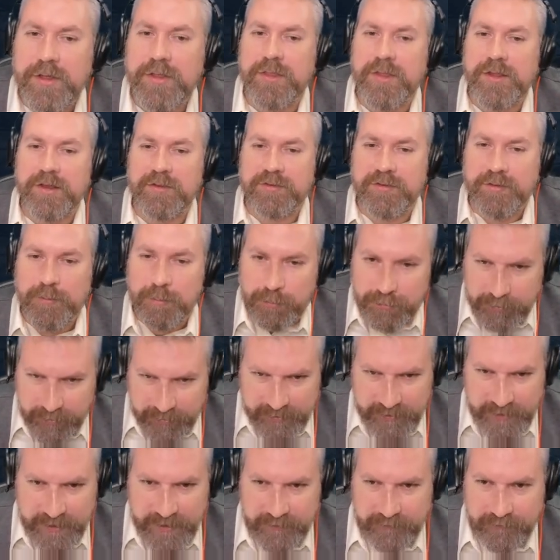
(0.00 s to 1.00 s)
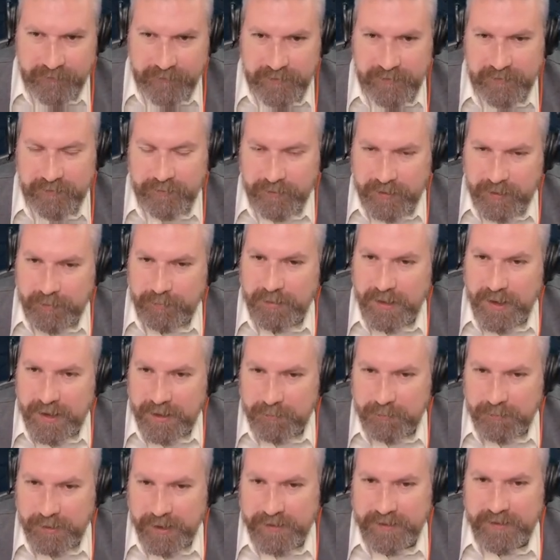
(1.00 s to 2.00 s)
That is completely different. So keep that
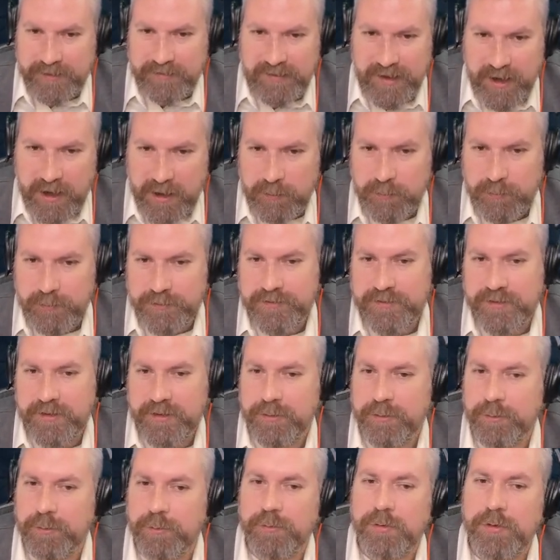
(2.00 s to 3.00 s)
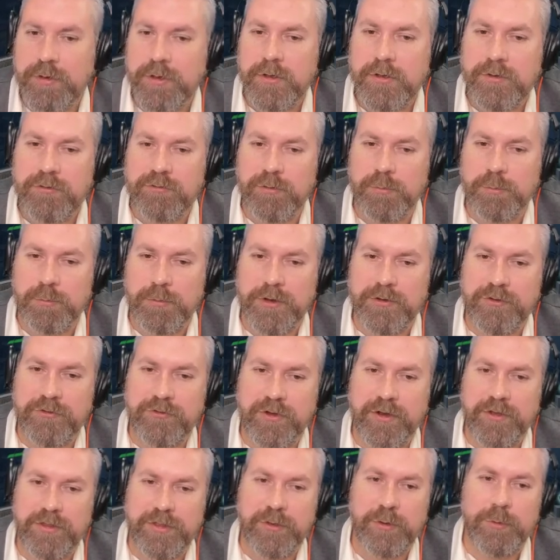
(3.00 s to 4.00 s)
in mind. The tower will see you from much
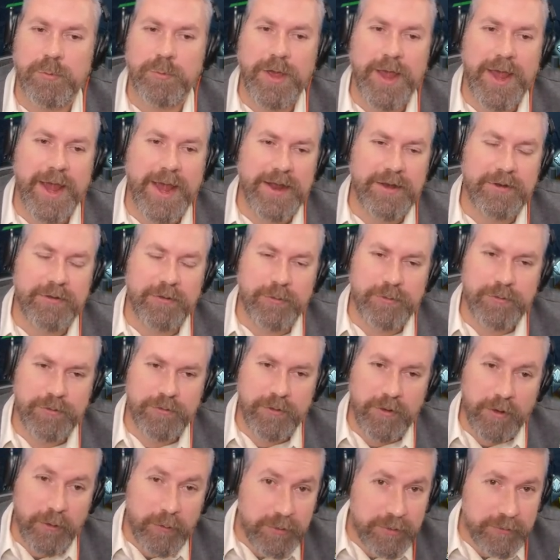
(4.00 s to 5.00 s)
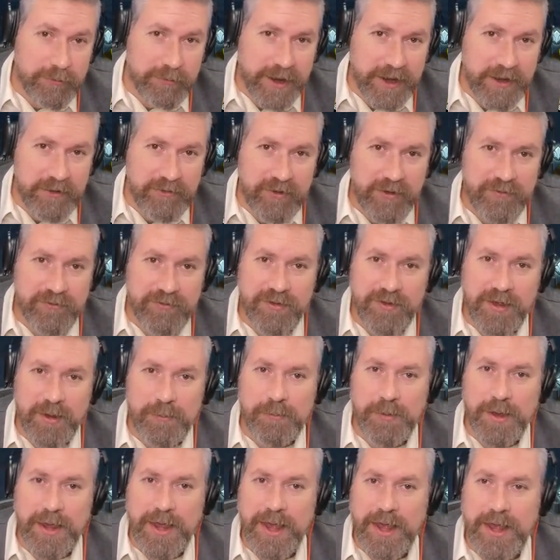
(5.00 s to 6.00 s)
farther away. I don't know the range off the top
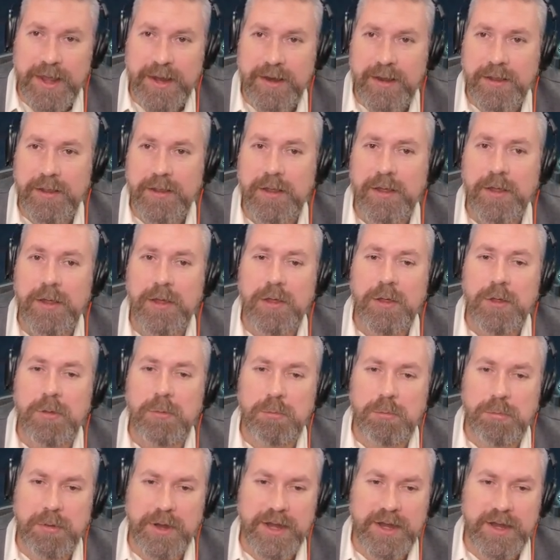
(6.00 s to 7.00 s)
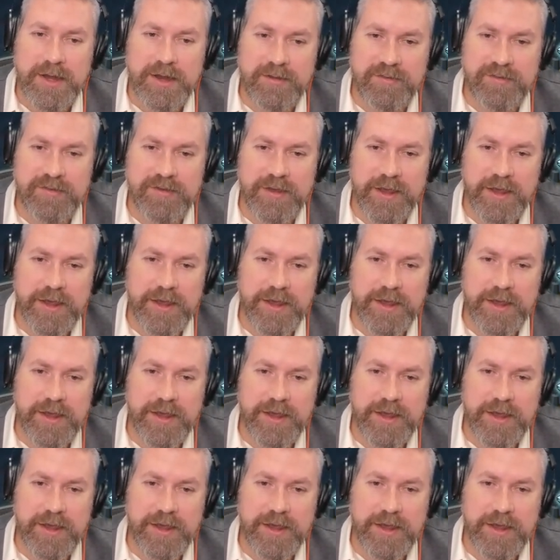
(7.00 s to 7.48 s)
of my head, but it is